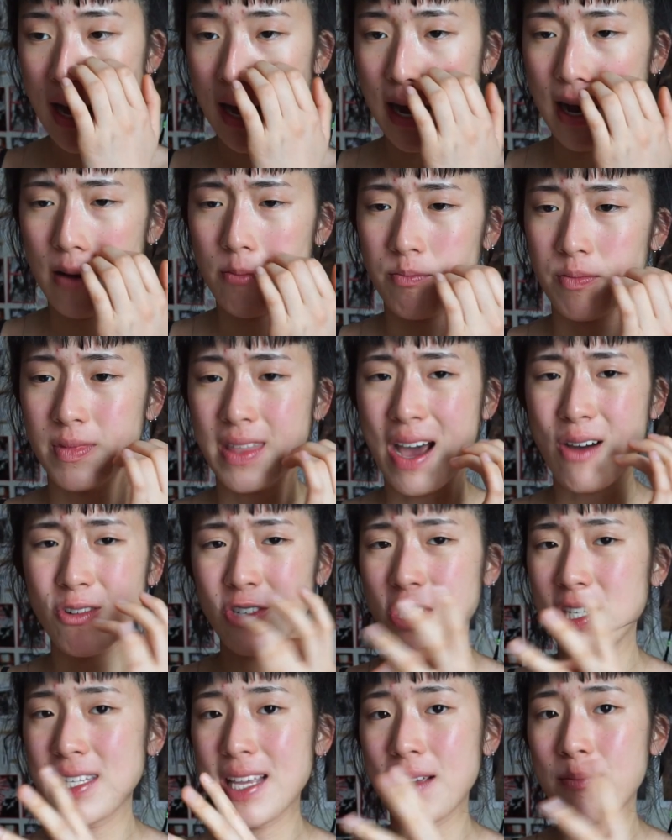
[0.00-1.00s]
That would
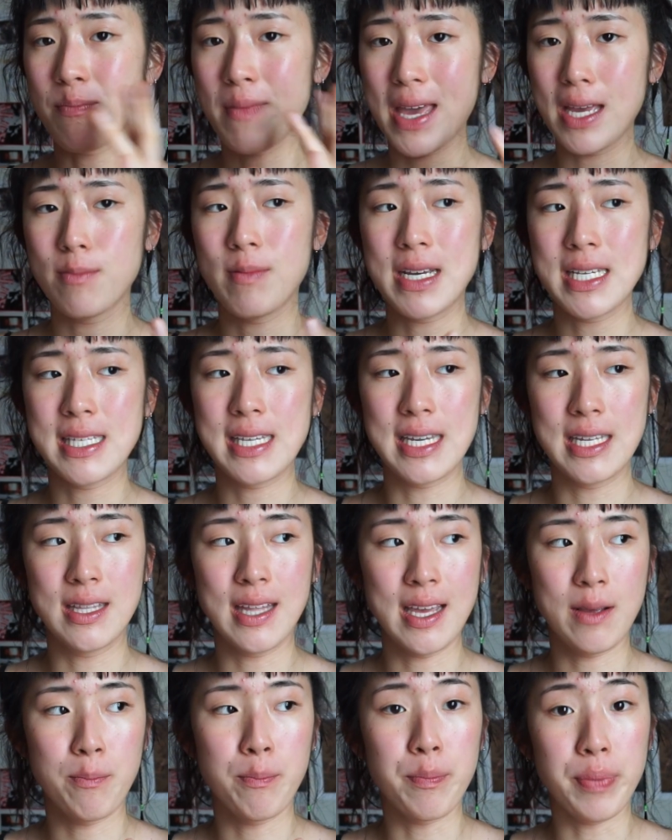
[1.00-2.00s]
just like make my skin
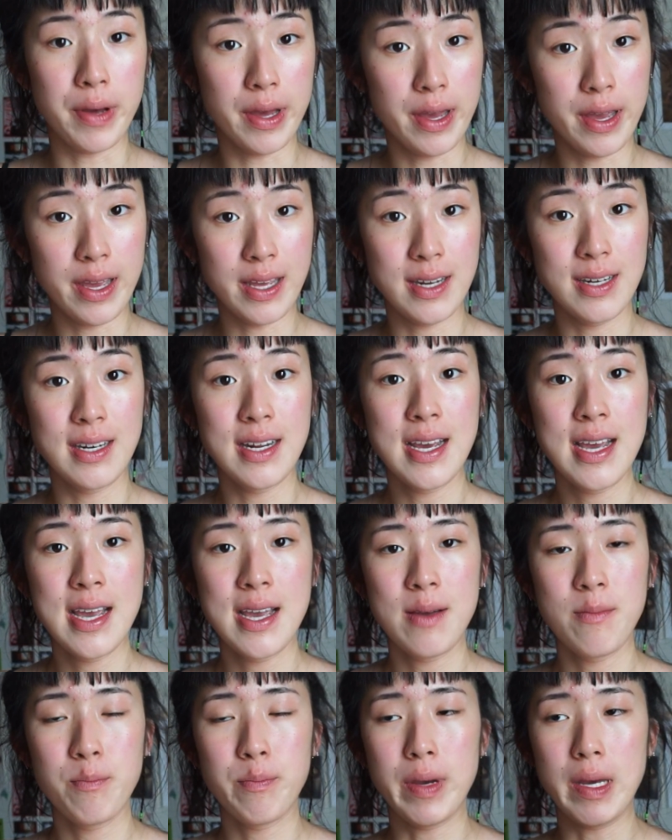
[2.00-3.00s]
like burn,
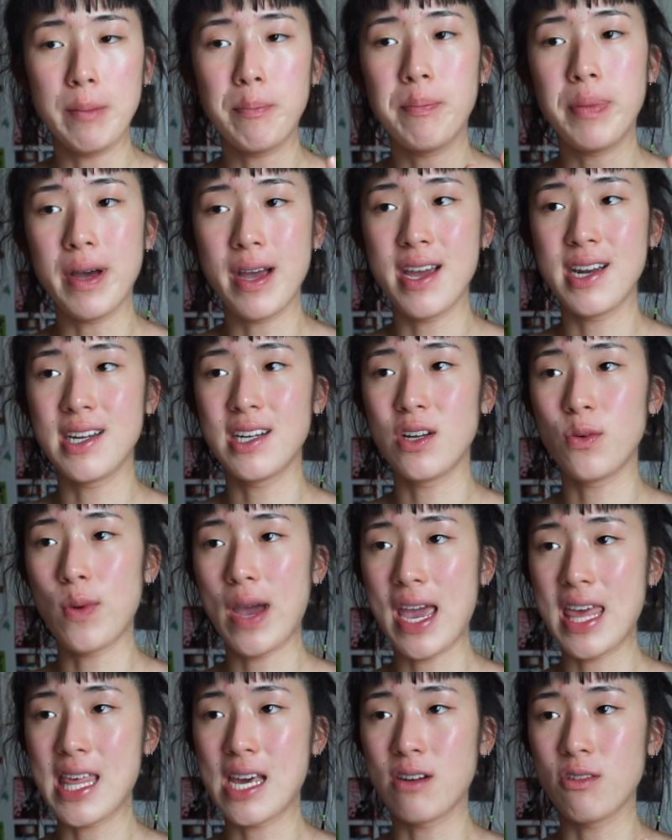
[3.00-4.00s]
but burn in a
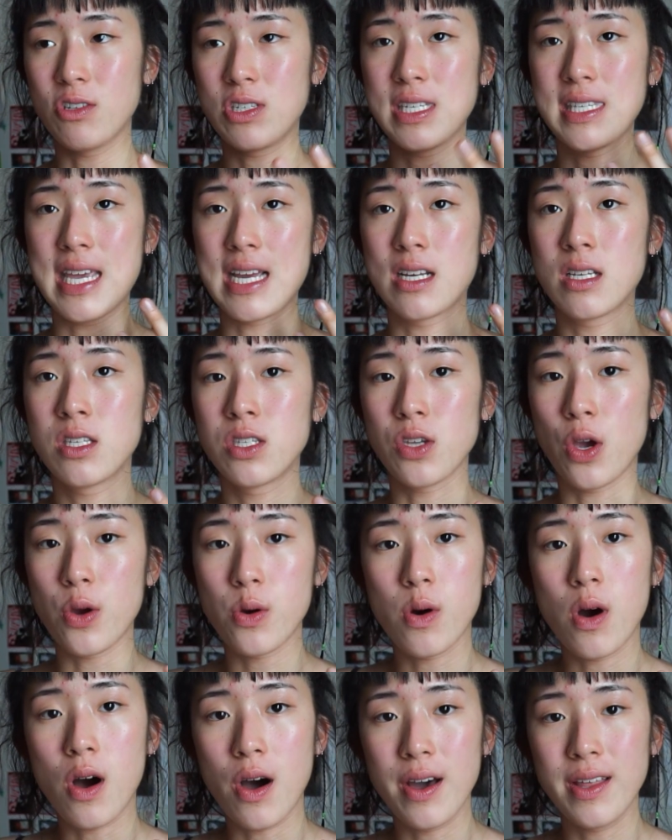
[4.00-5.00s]
way that it was just like so
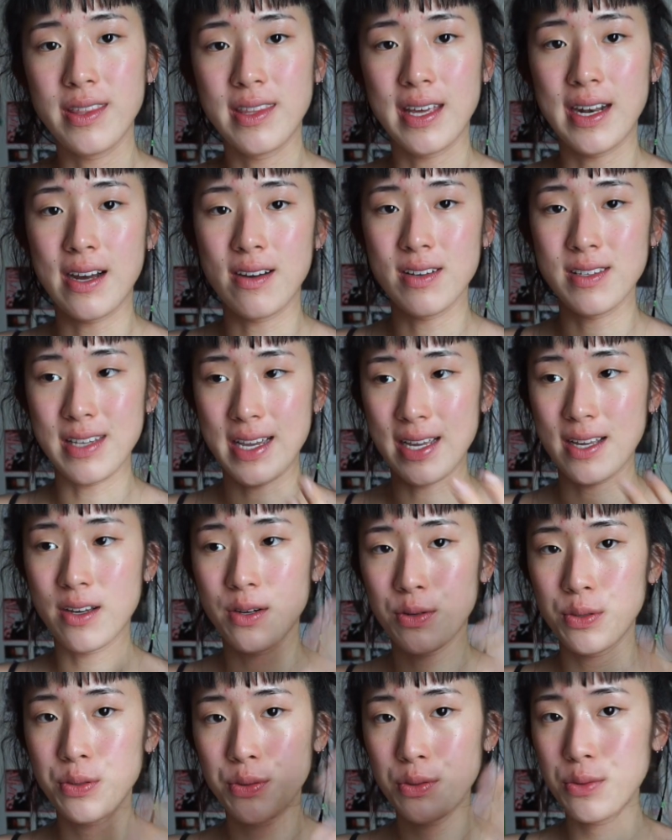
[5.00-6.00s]
hot that I was like,
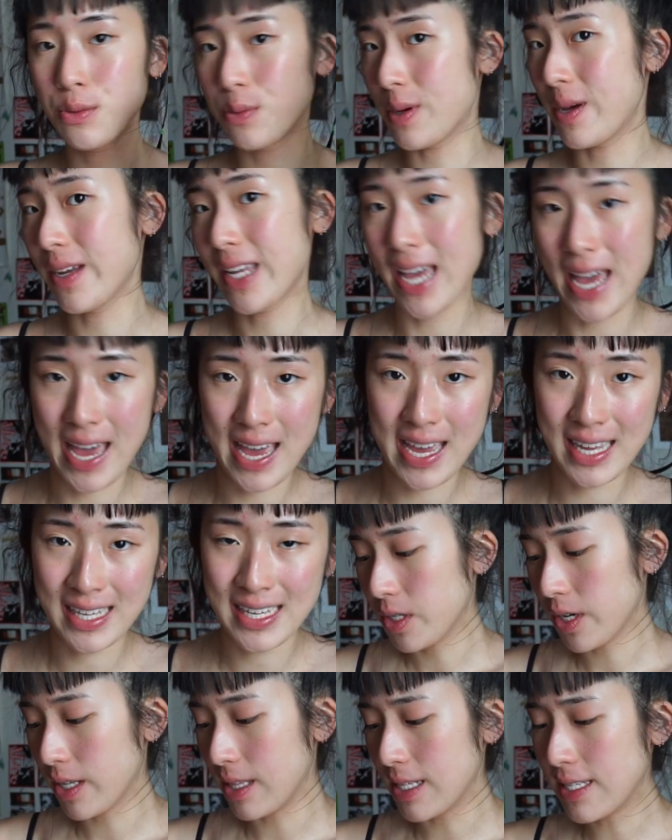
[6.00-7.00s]
whew, okay.
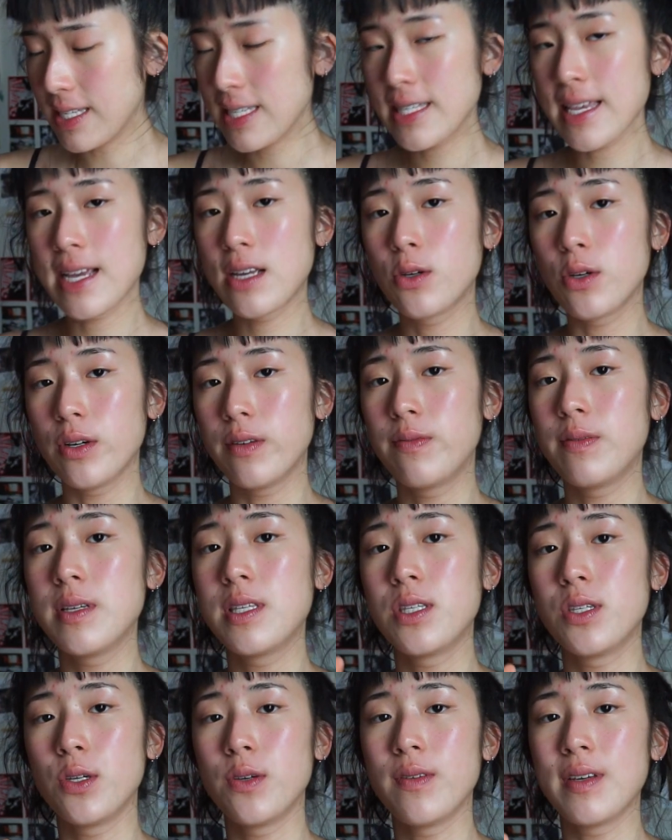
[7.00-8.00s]
So this is like good for
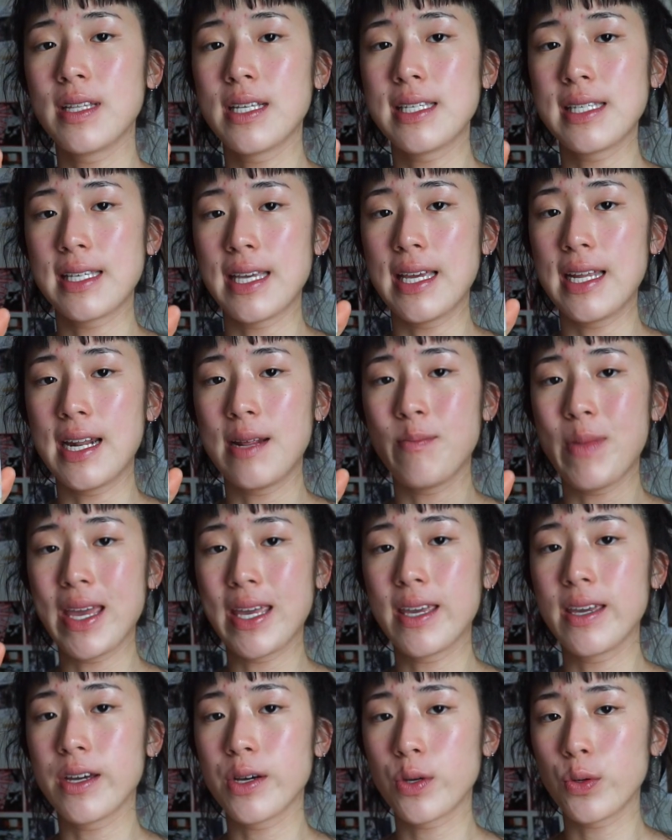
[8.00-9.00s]
soothing the skin and
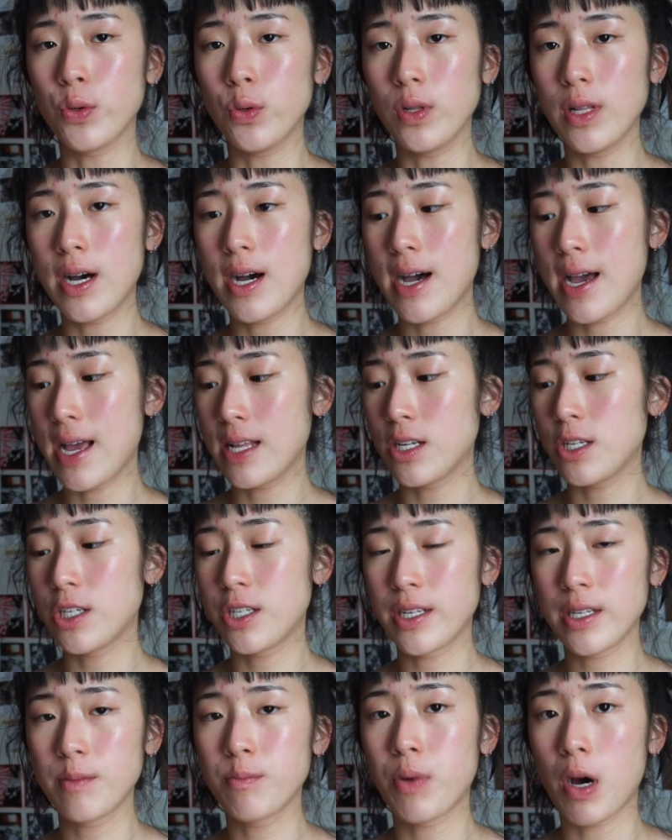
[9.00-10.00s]
making it cooler, and you
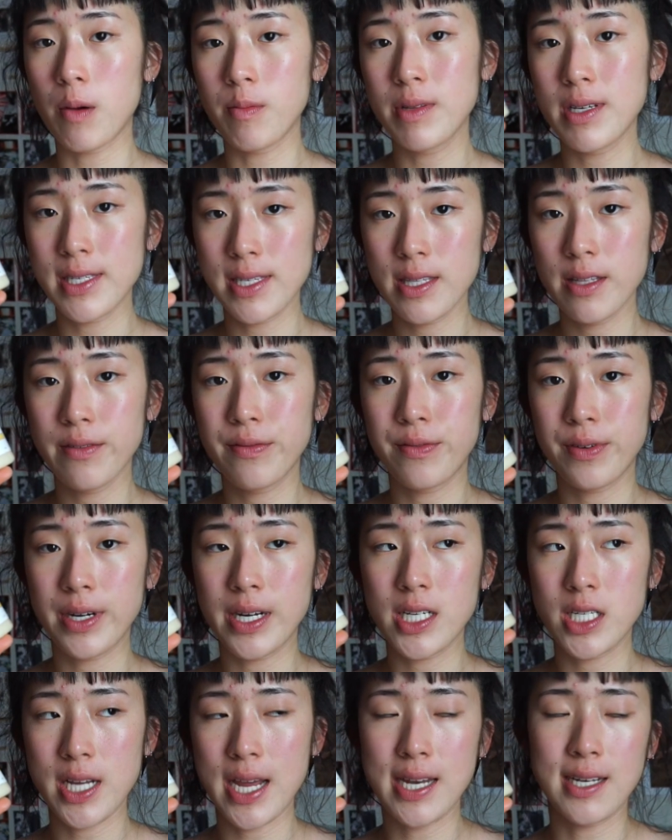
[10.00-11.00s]
can pop this in the
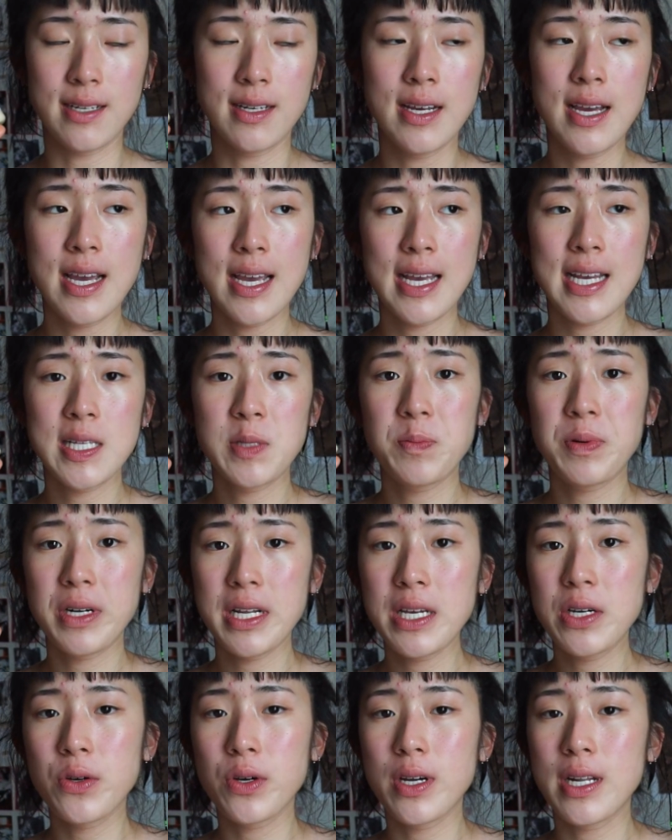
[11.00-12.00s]
fridge and it's
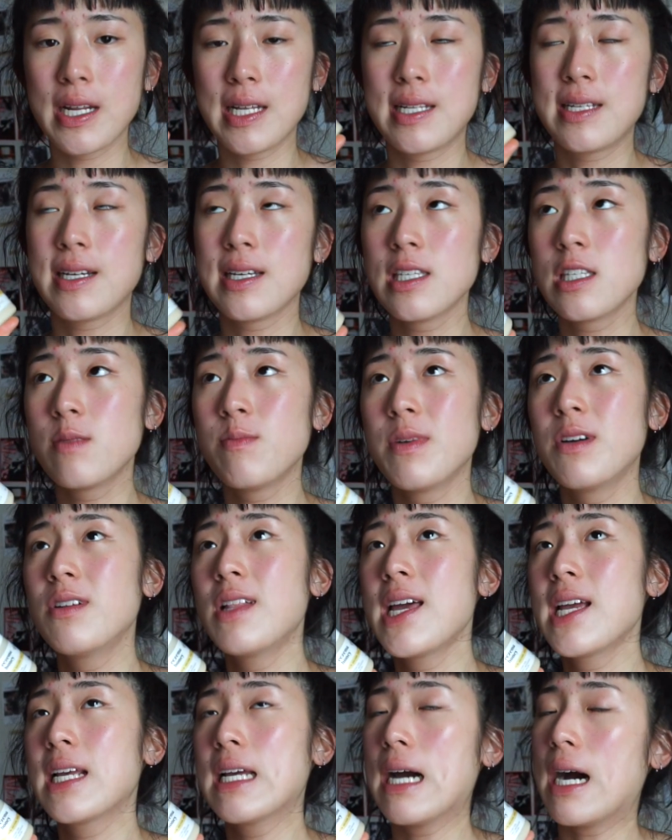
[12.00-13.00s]
pretty good. It does smell
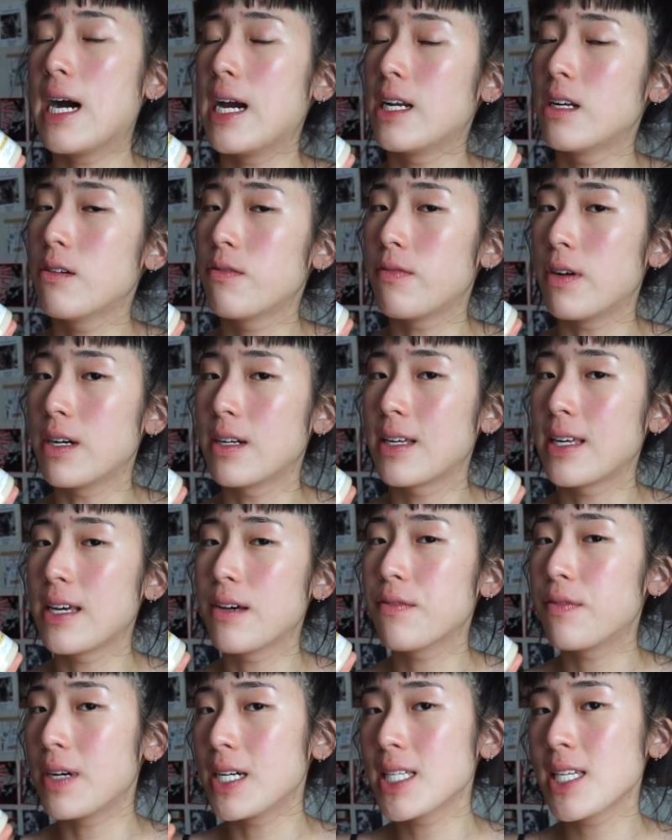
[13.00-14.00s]
like kind of funky
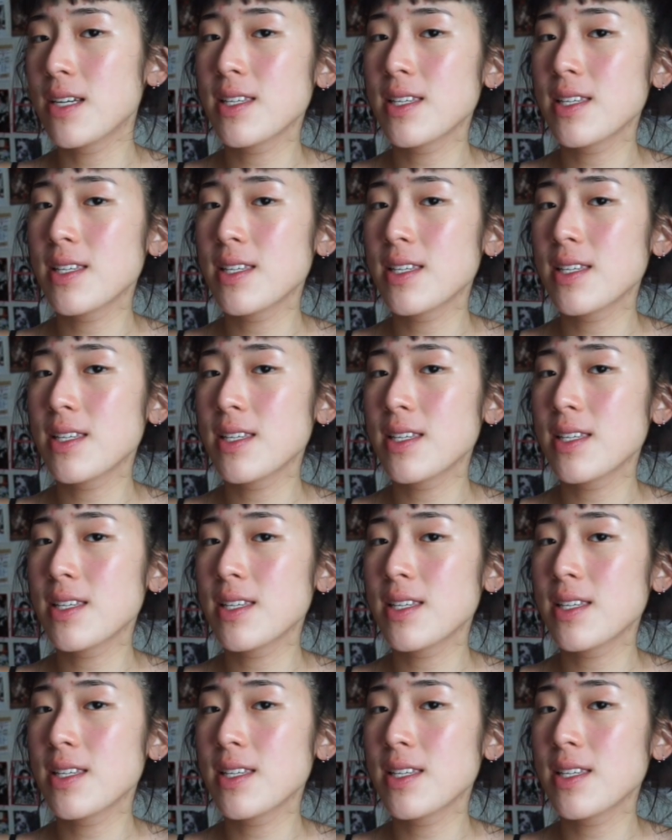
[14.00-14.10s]
at first.